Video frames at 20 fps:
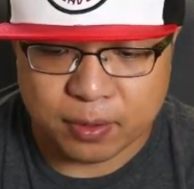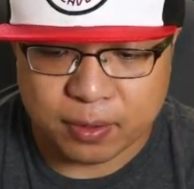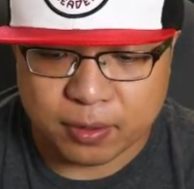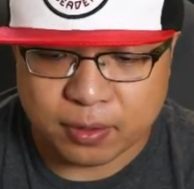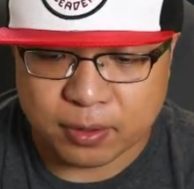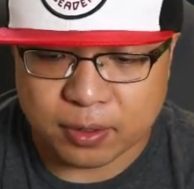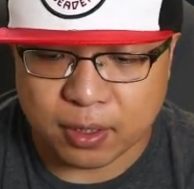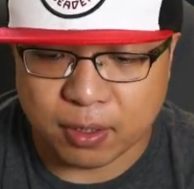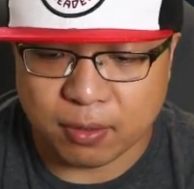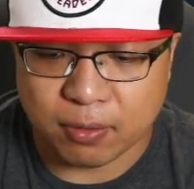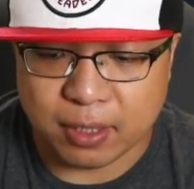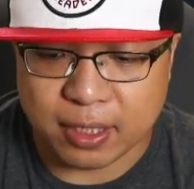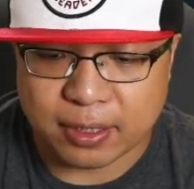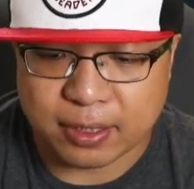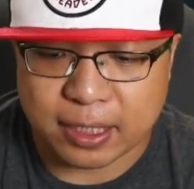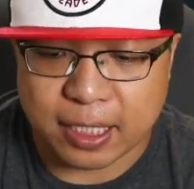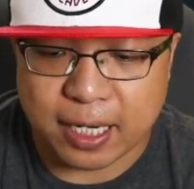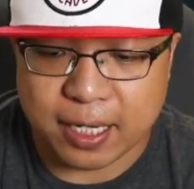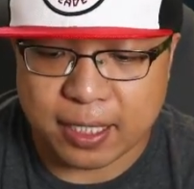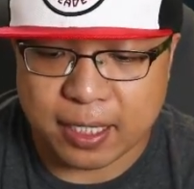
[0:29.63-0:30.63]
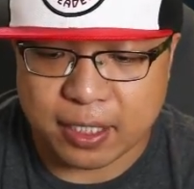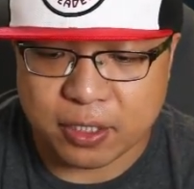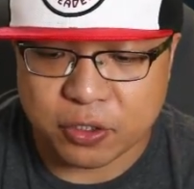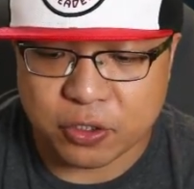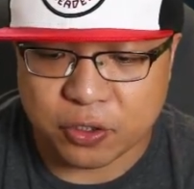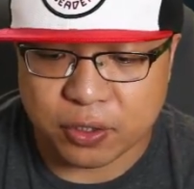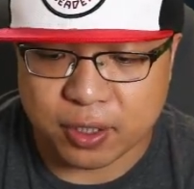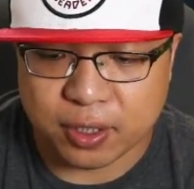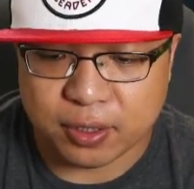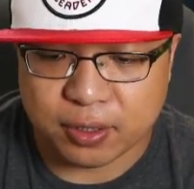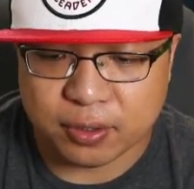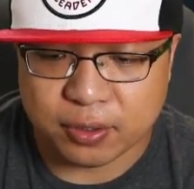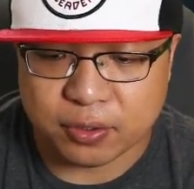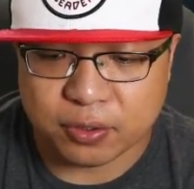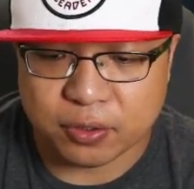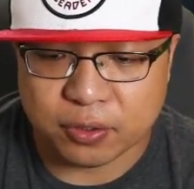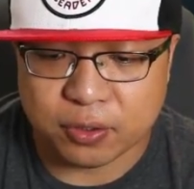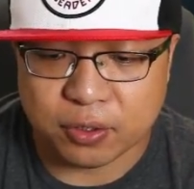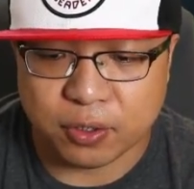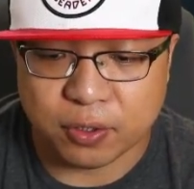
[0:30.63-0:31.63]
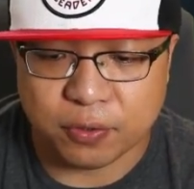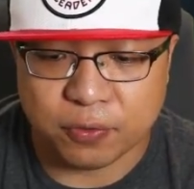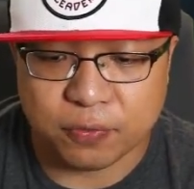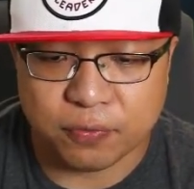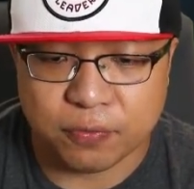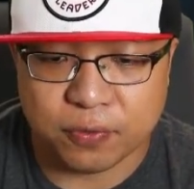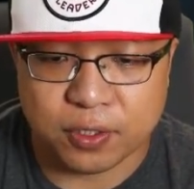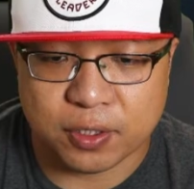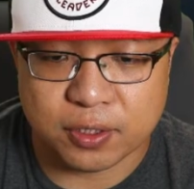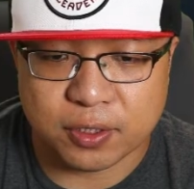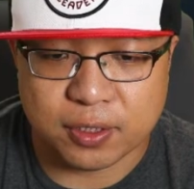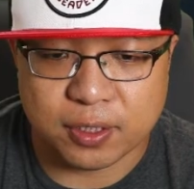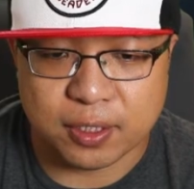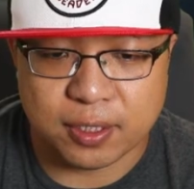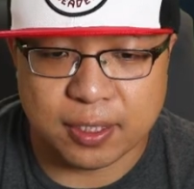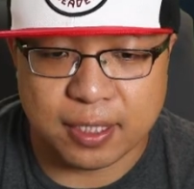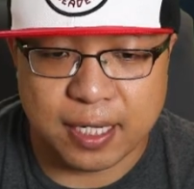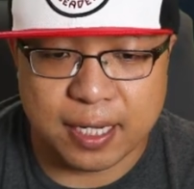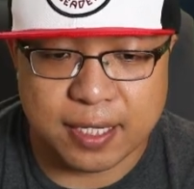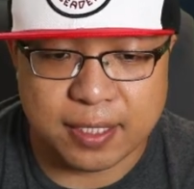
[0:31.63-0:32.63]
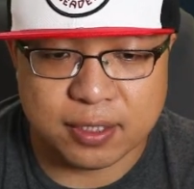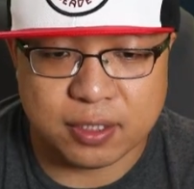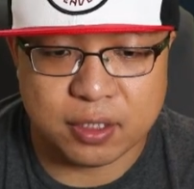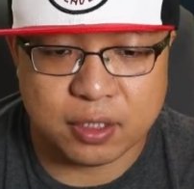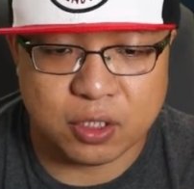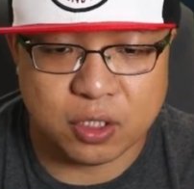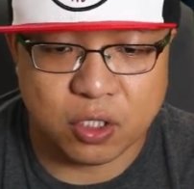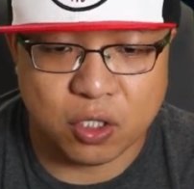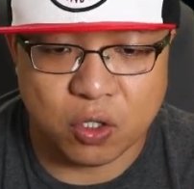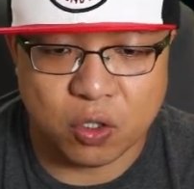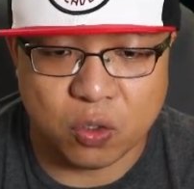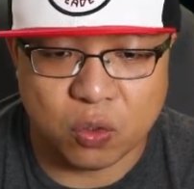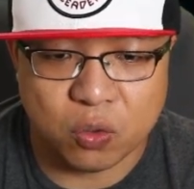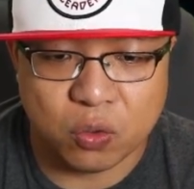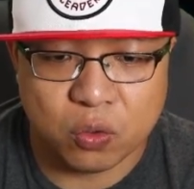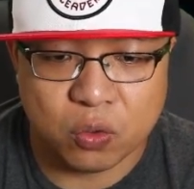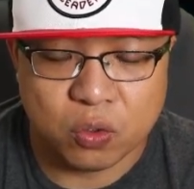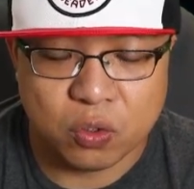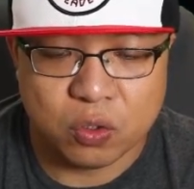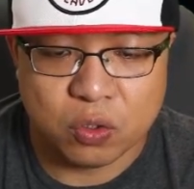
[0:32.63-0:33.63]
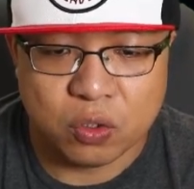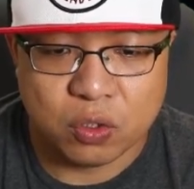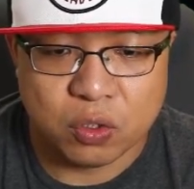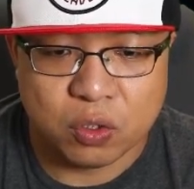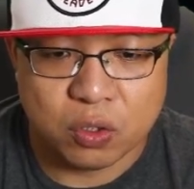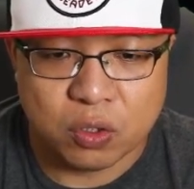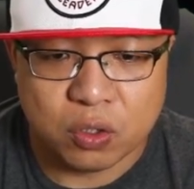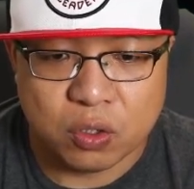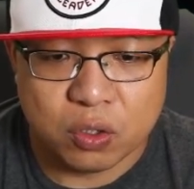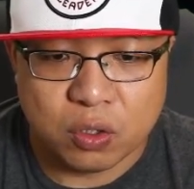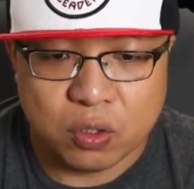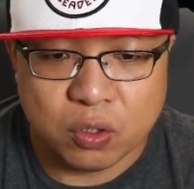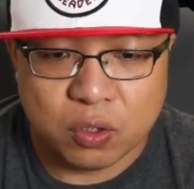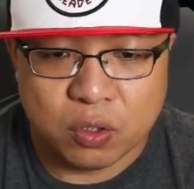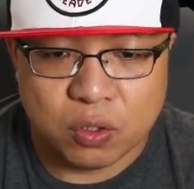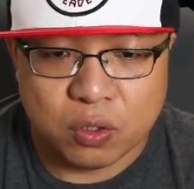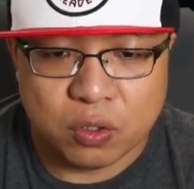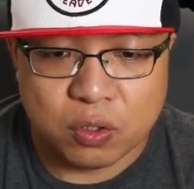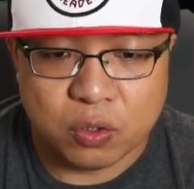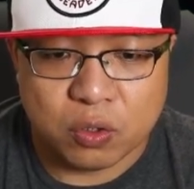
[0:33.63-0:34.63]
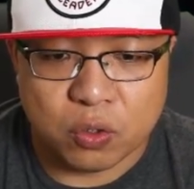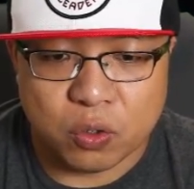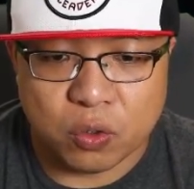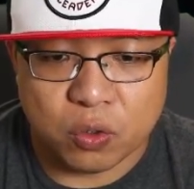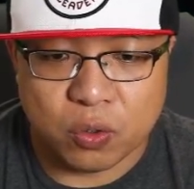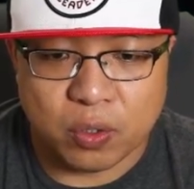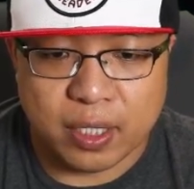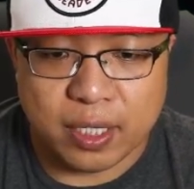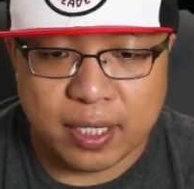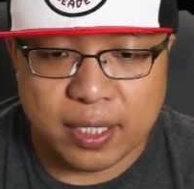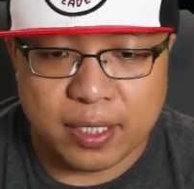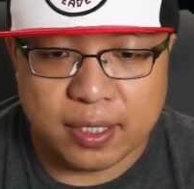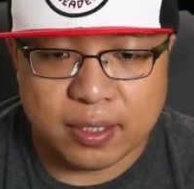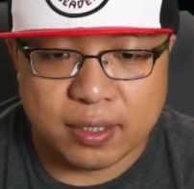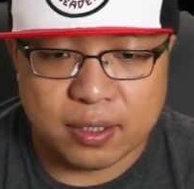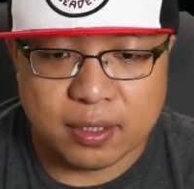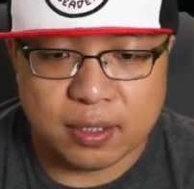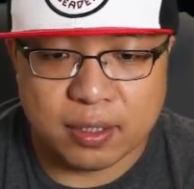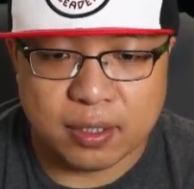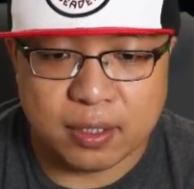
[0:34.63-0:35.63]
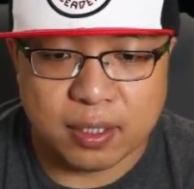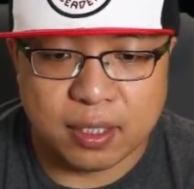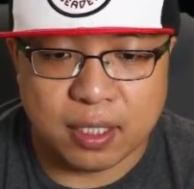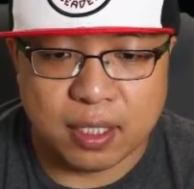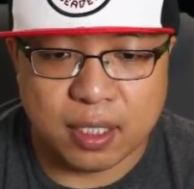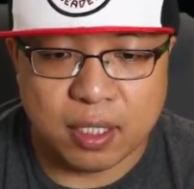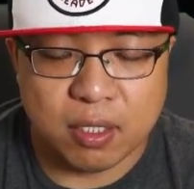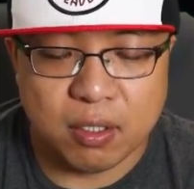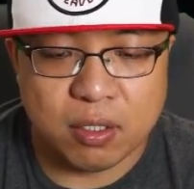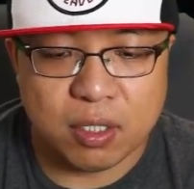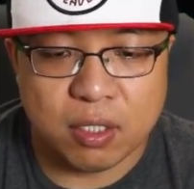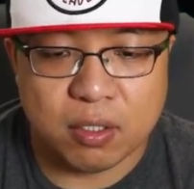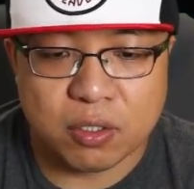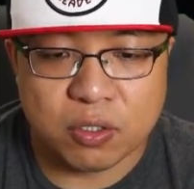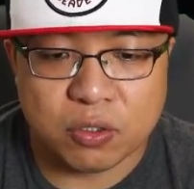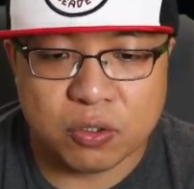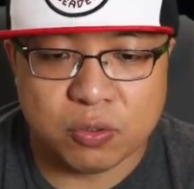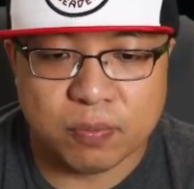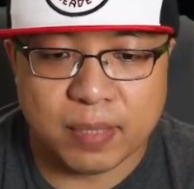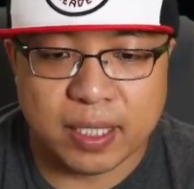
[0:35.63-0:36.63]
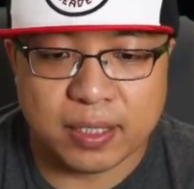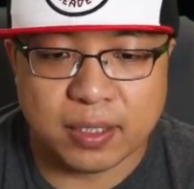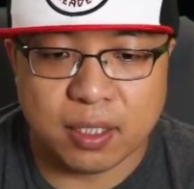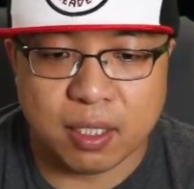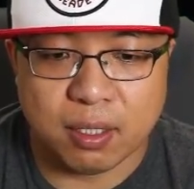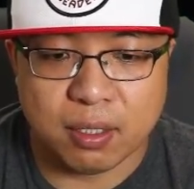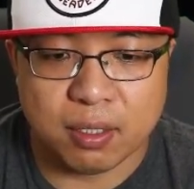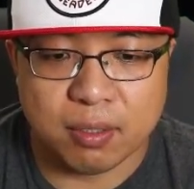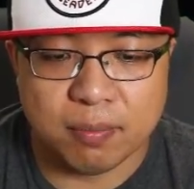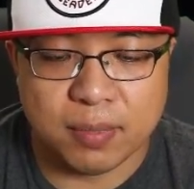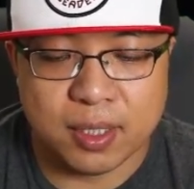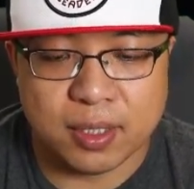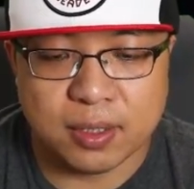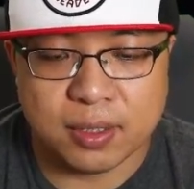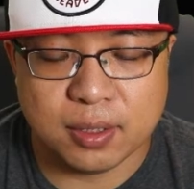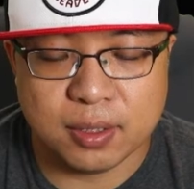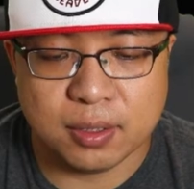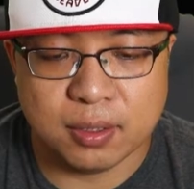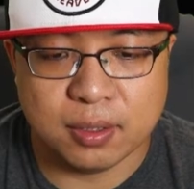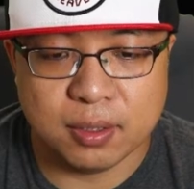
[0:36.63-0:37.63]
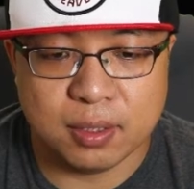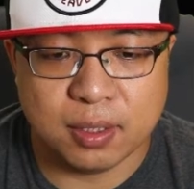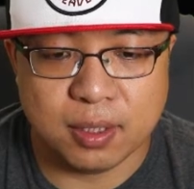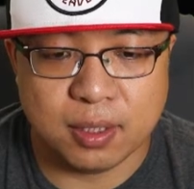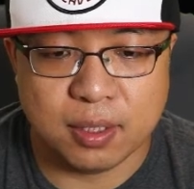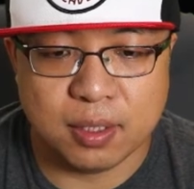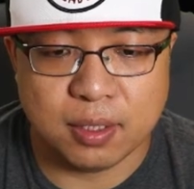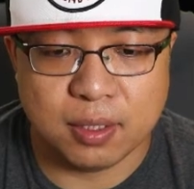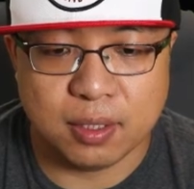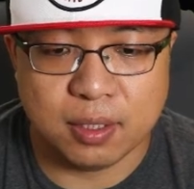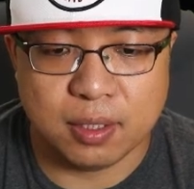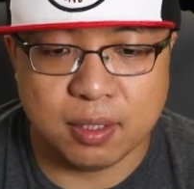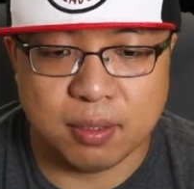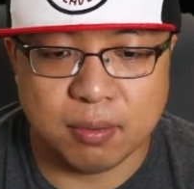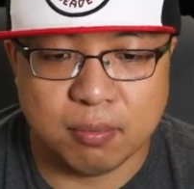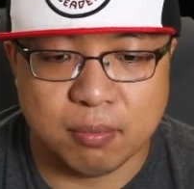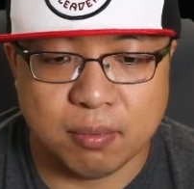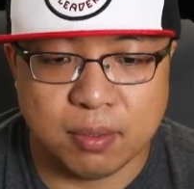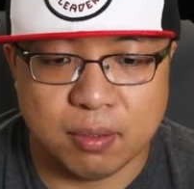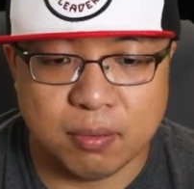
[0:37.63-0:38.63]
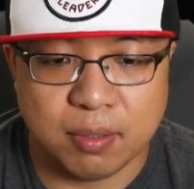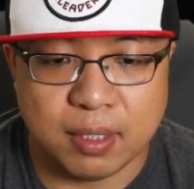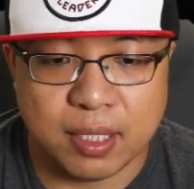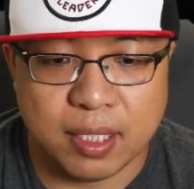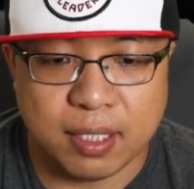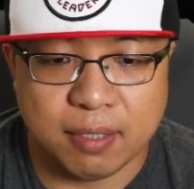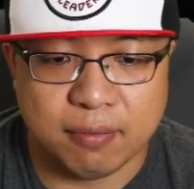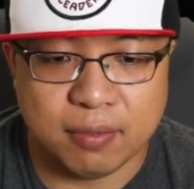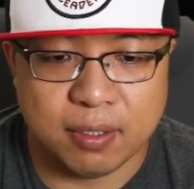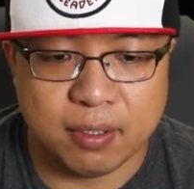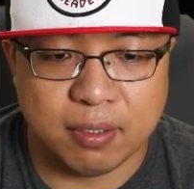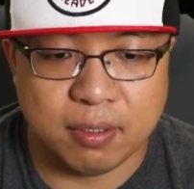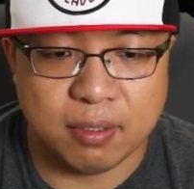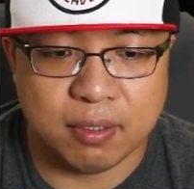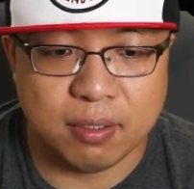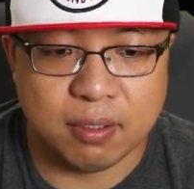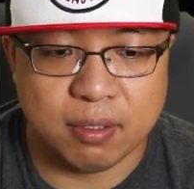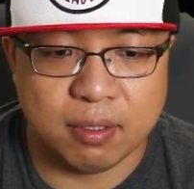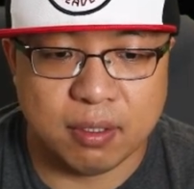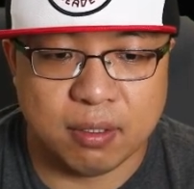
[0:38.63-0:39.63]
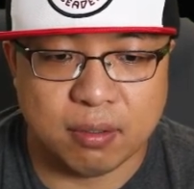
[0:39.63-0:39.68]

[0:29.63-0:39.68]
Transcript: So let's get into it. So first, let's go create. I'll go to my document, and then what do we have here?